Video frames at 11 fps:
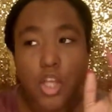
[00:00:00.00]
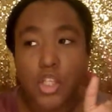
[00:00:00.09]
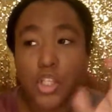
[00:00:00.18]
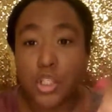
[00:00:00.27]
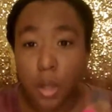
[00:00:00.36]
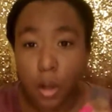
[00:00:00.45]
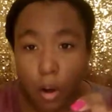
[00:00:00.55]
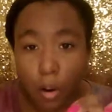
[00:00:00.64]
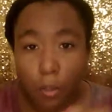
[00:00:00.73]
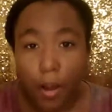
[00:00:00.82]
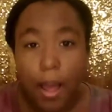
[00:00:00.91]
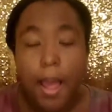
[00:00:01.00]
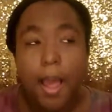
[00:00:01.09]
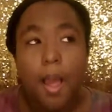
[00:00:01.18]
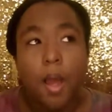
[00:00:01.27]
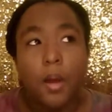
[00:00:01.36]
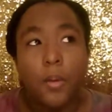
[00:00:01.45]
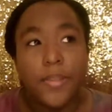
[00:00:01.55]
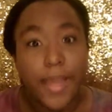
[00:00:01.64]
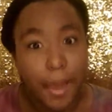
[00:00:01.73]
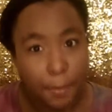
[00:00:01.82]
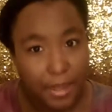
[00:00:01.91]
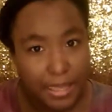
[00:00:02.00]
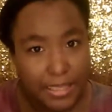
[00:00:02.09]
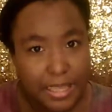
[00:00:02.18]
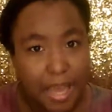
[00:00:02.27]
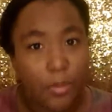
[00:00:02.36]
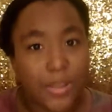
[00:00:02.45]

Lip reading: So with that being said,